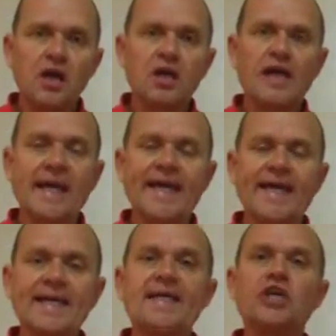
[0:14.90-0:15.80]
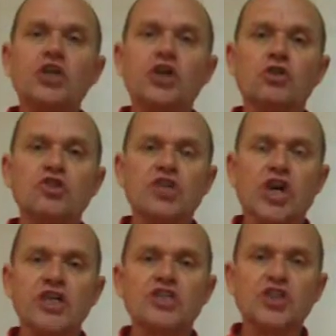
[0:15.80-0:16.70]
clear and
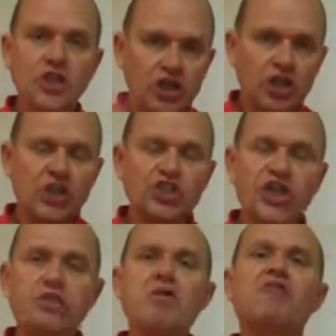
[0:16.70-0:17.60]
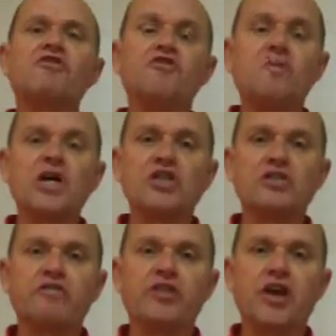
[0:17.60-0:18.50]
concise, and check the relevant information to
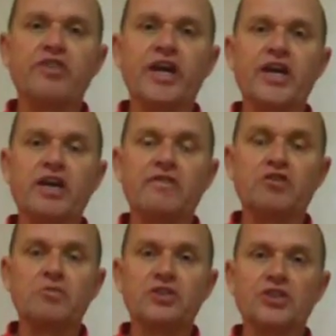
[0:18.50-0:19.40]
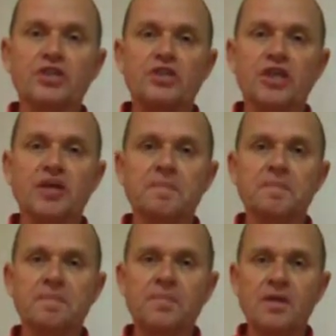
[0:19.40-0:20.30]
fly on the aircraft at a particular time.
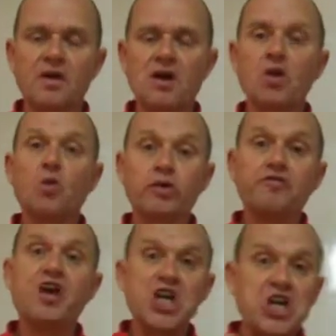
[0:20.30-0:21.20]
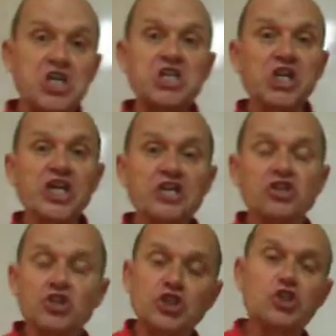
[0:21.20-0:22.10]
What you'll find initially is that a
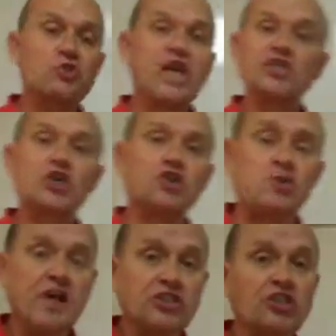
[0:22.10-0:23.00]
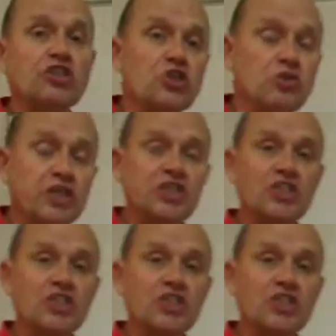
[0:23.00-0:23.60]
student hasn't got the capacity to do this.